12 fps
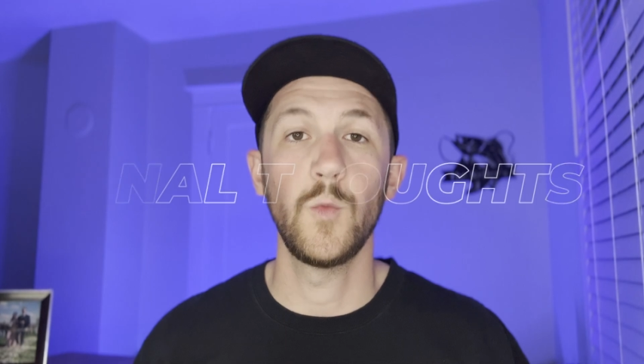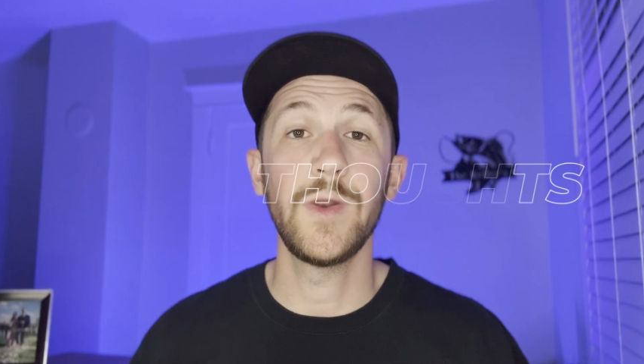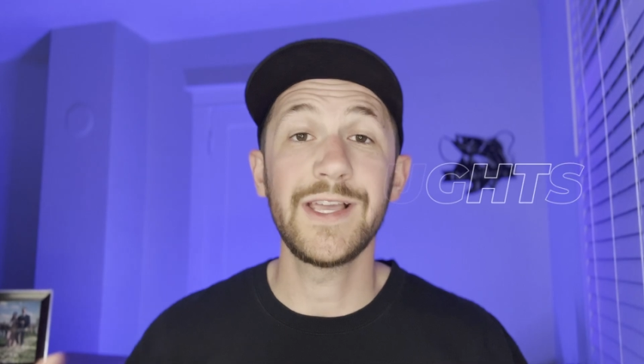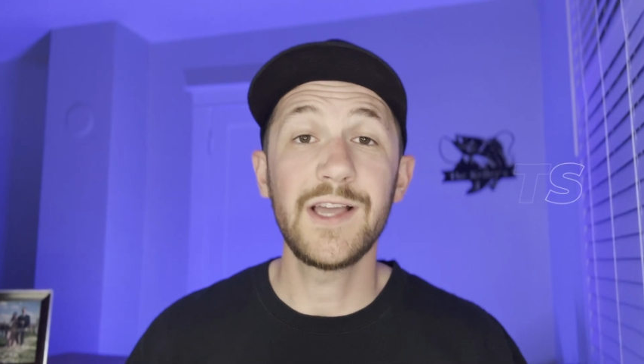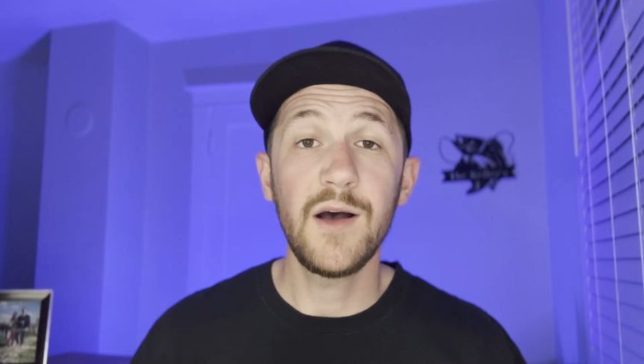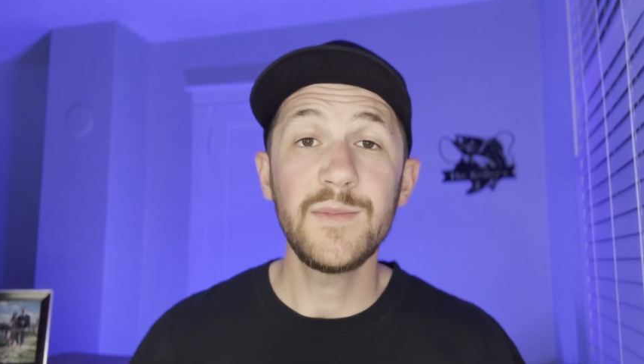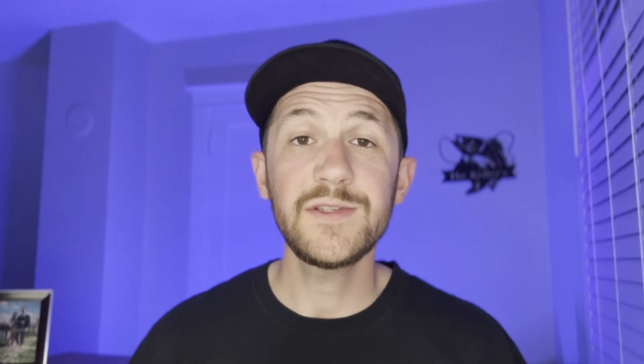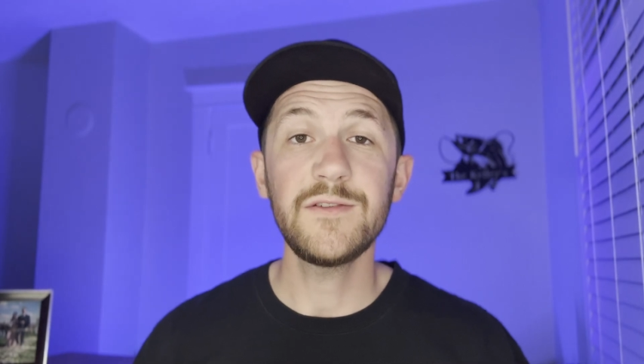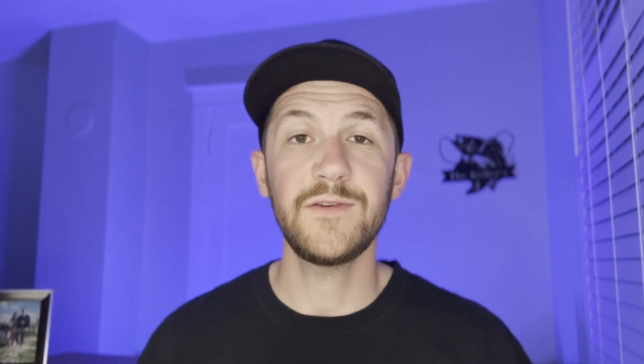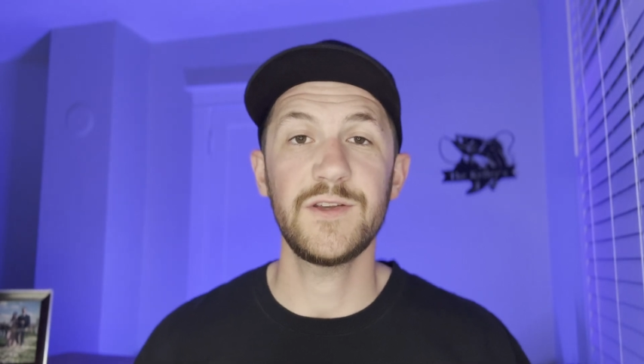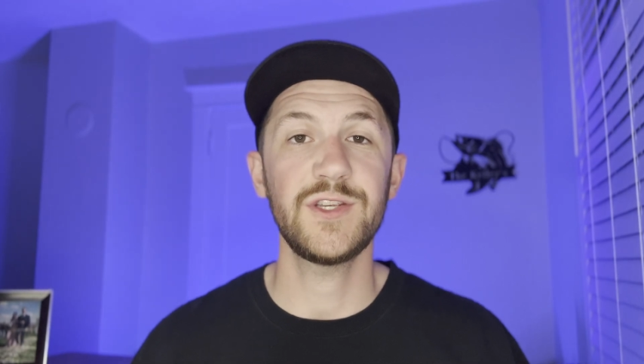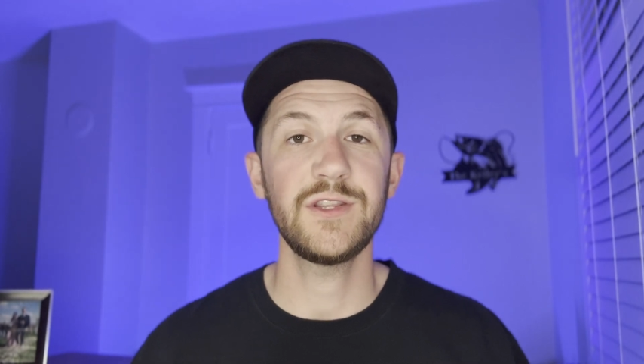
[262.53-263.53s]
When it comes
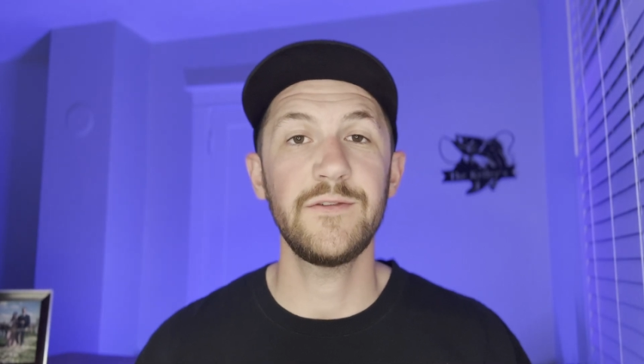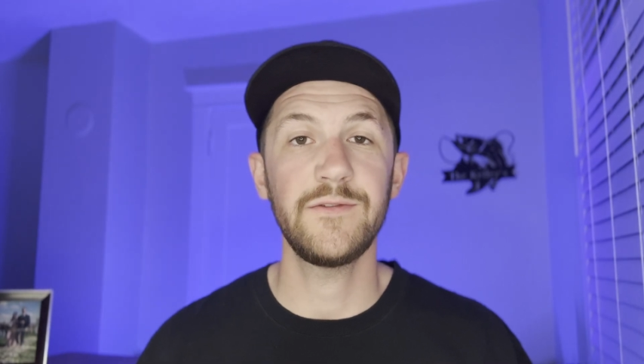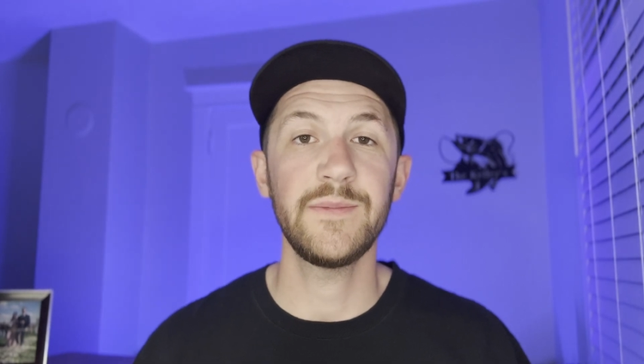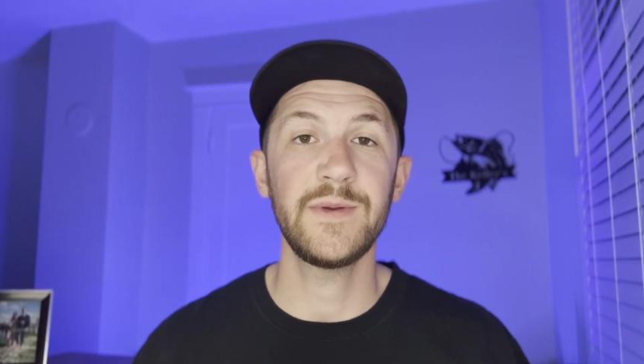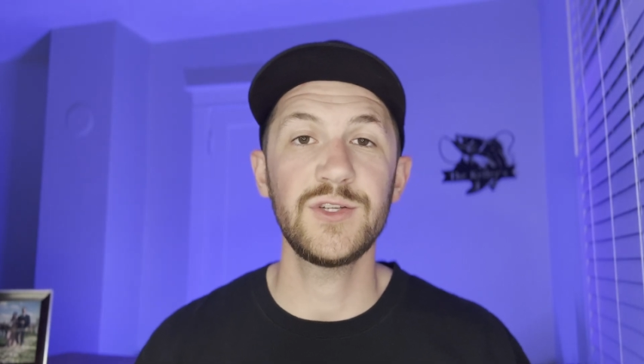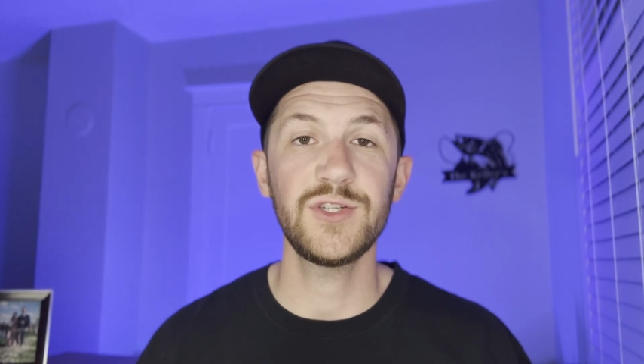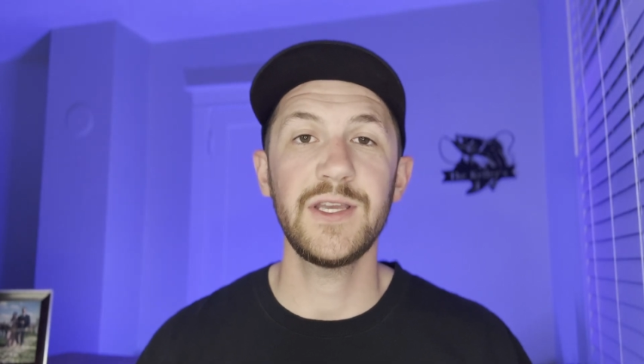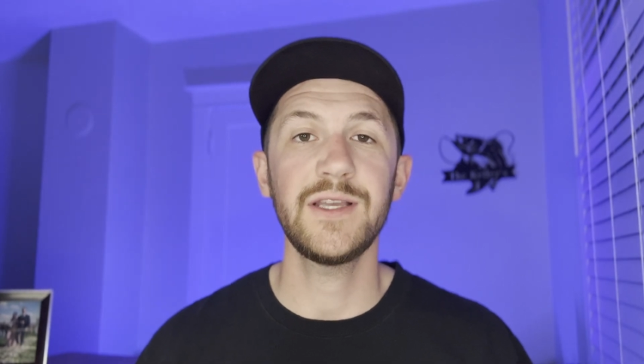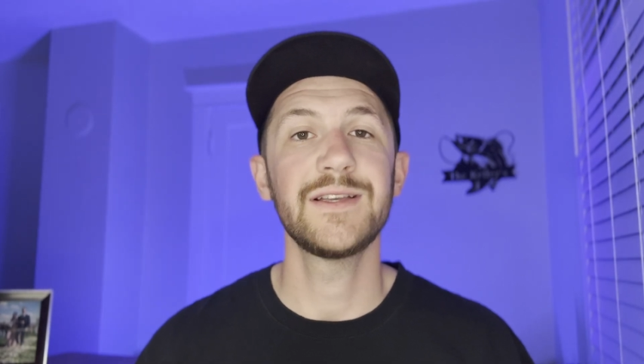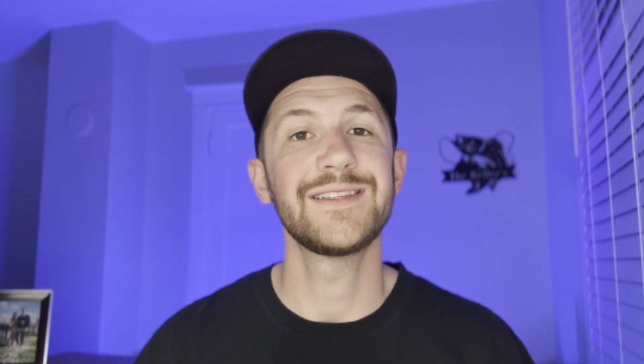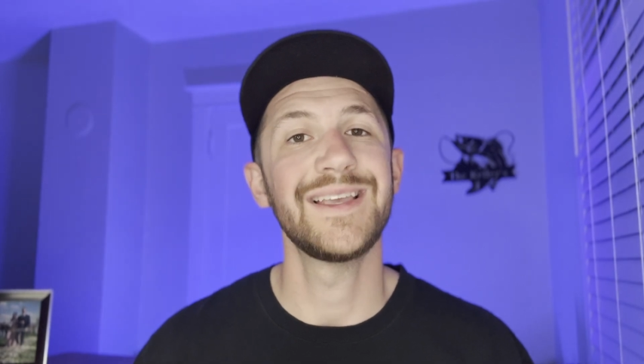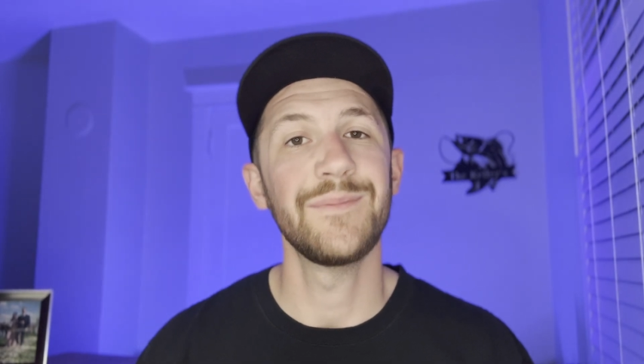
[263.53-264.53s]
to fishing the flipping
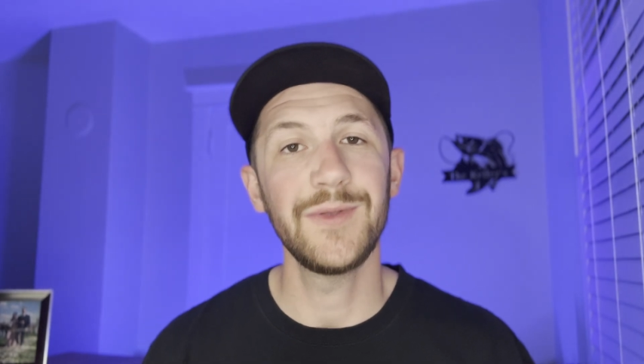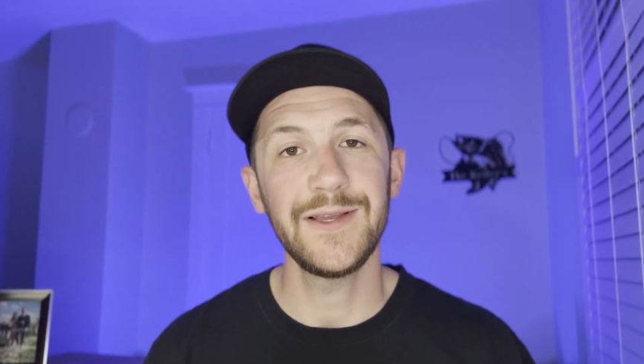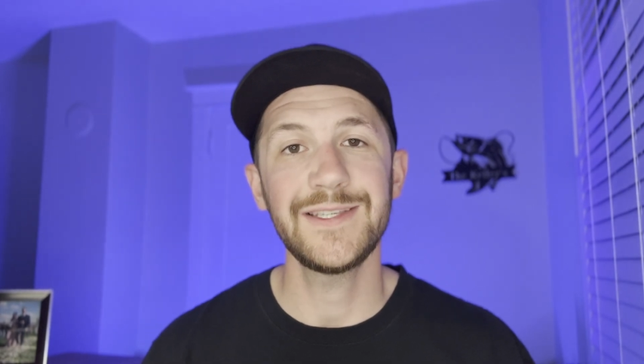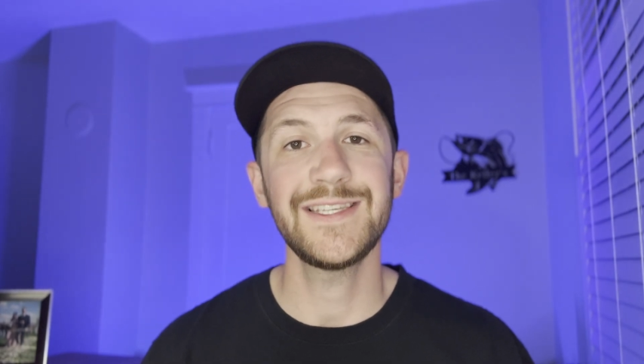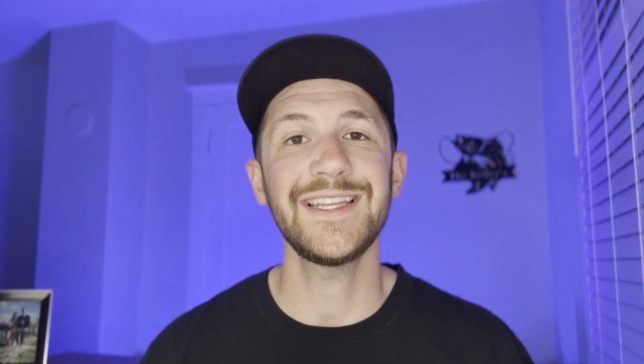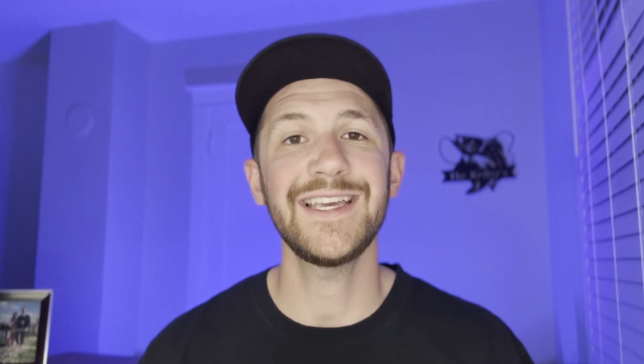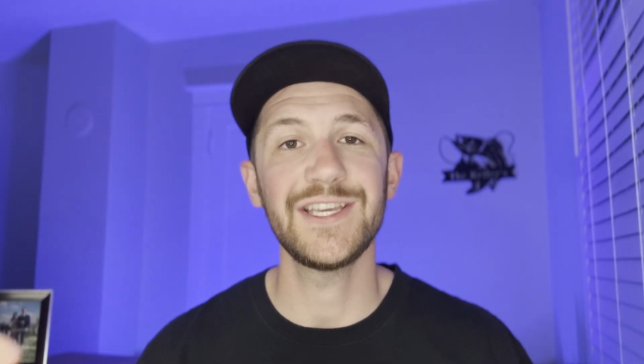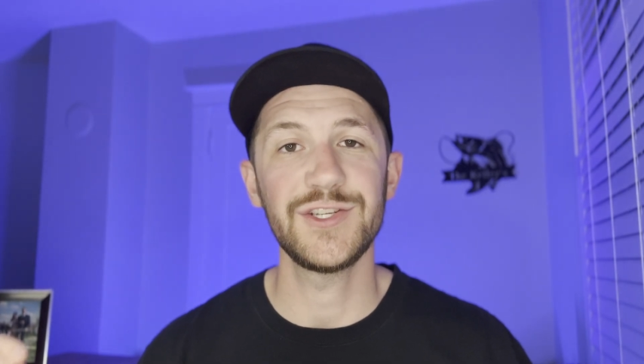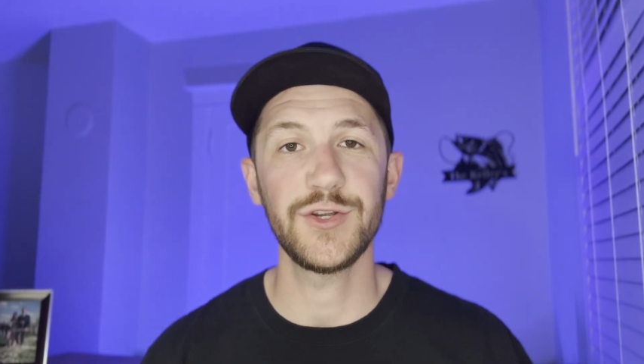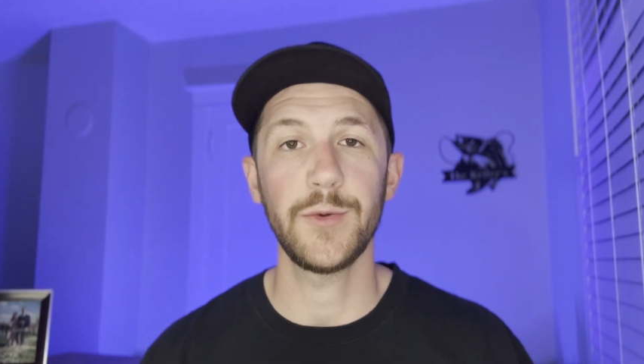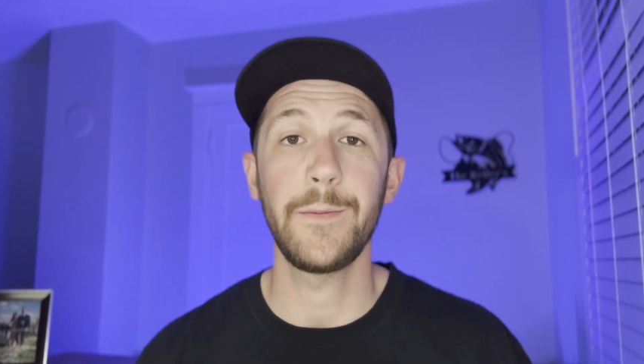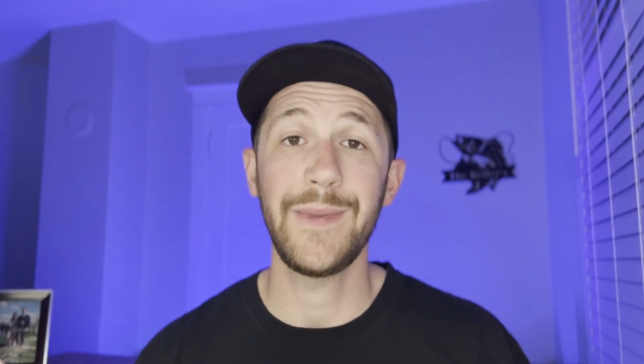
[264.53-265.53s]
jig, simplicity
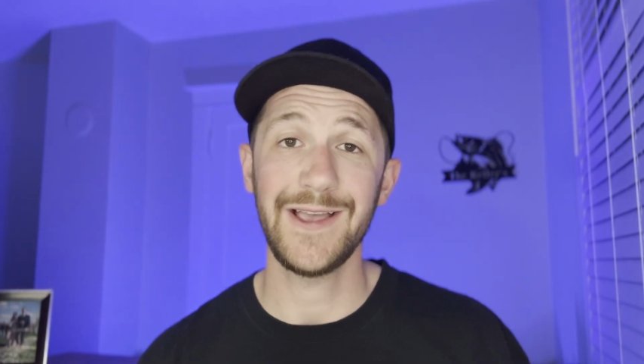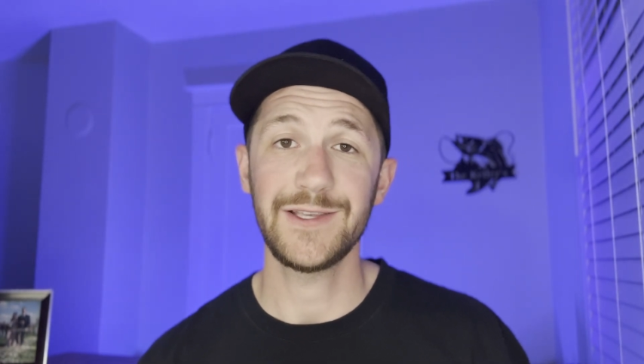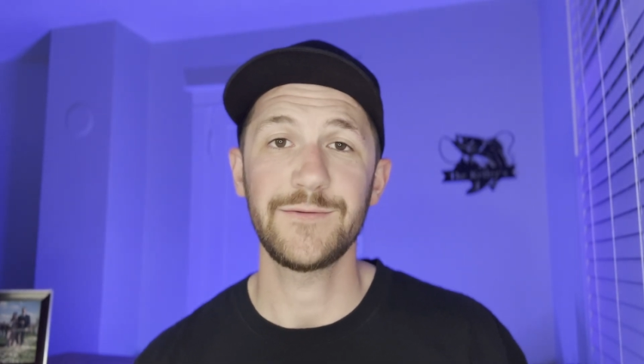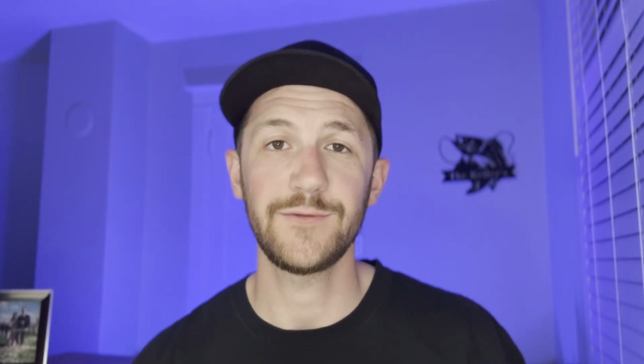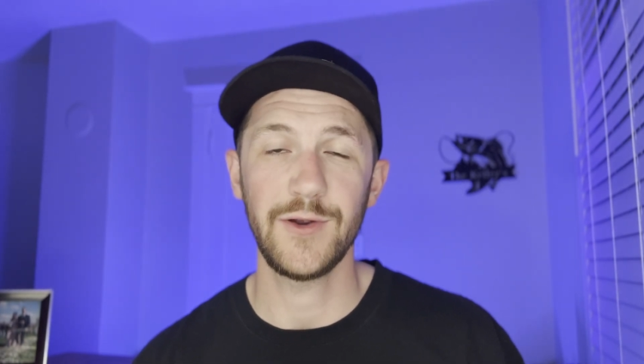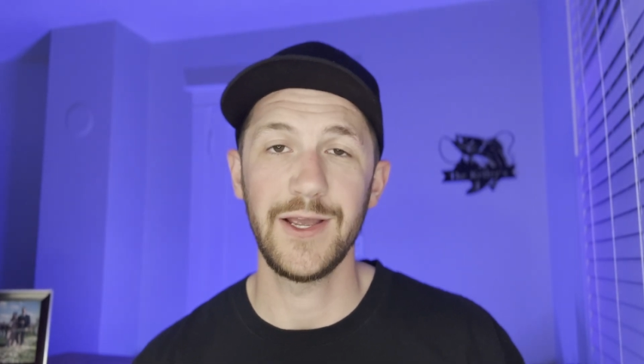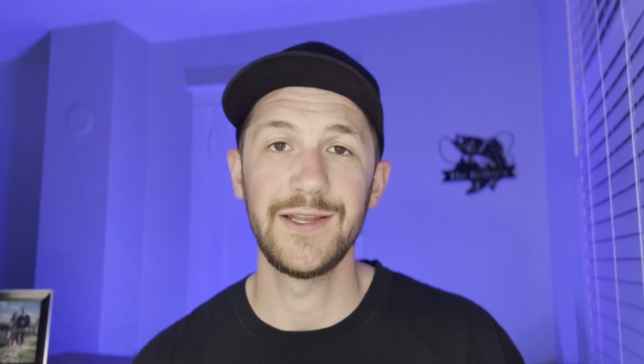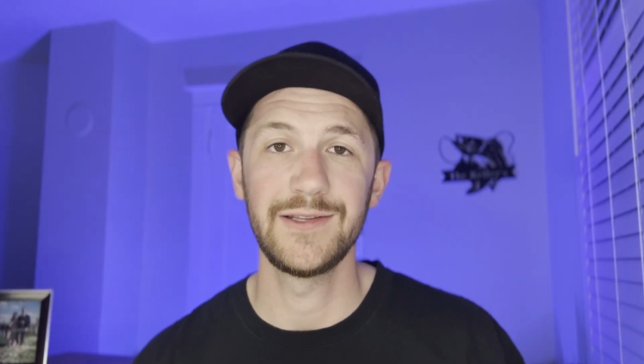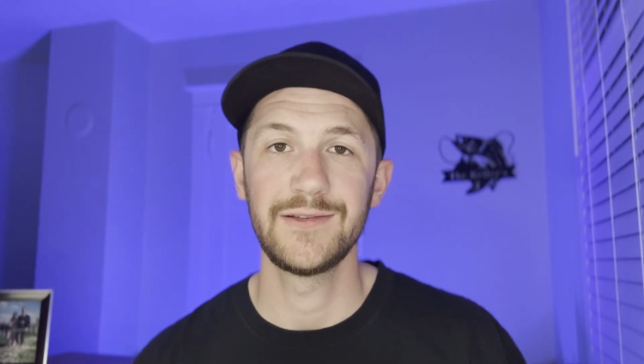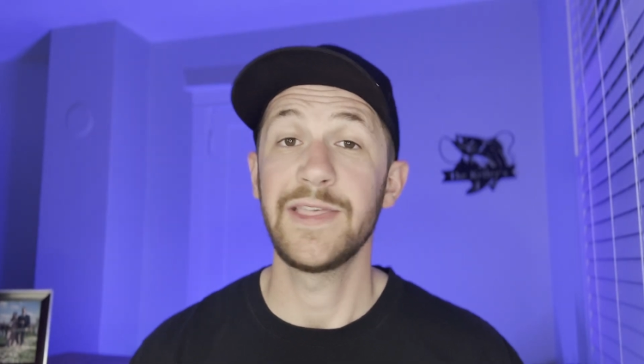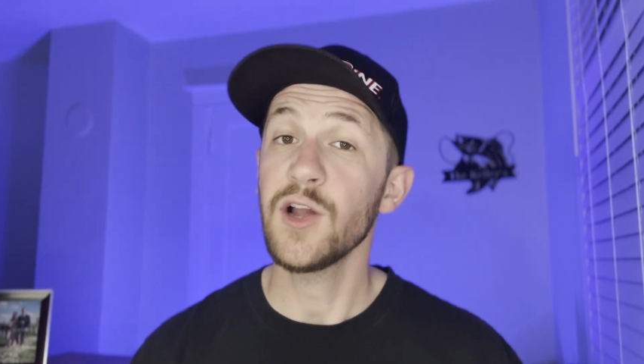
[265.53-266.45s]
is your best friend.